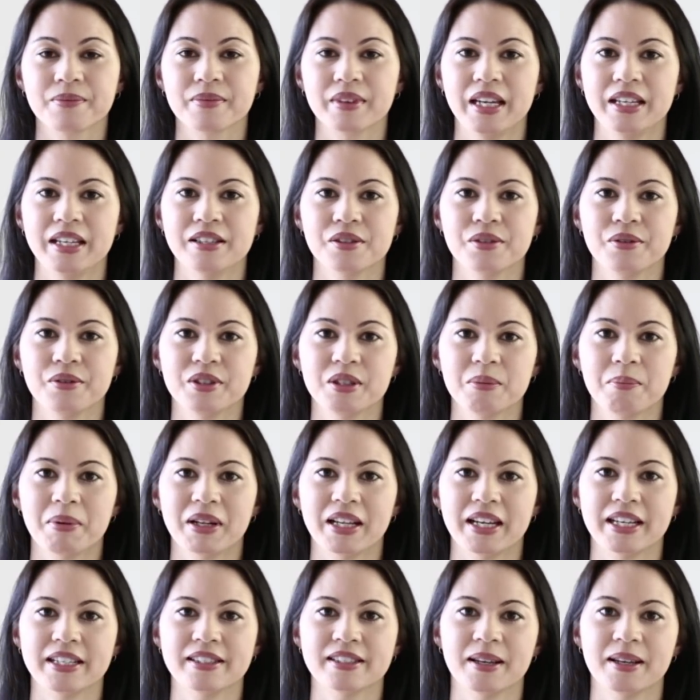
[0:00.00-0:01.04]
It's good to
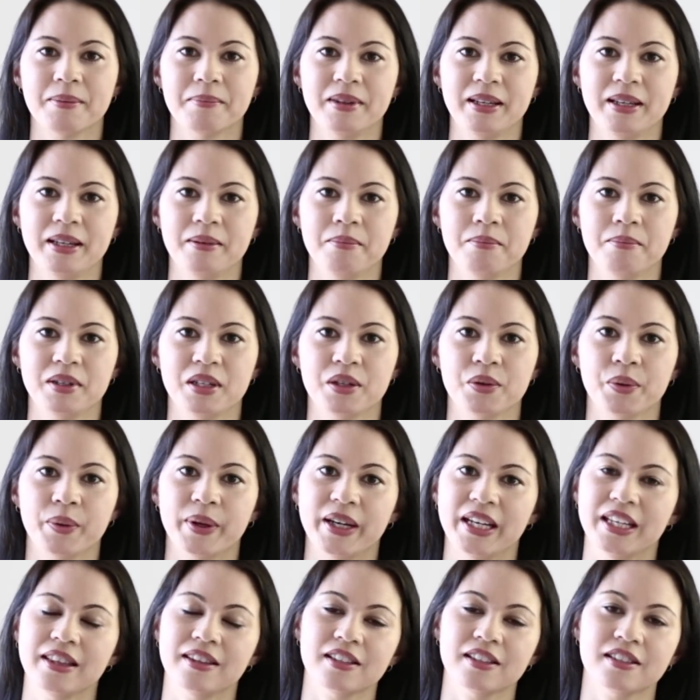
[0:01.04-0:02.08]
place something
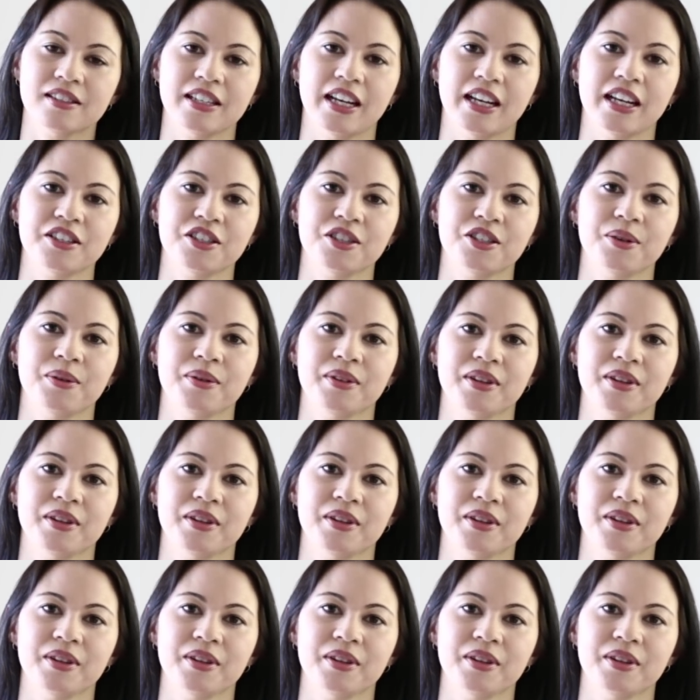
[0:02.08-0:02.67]
between the statue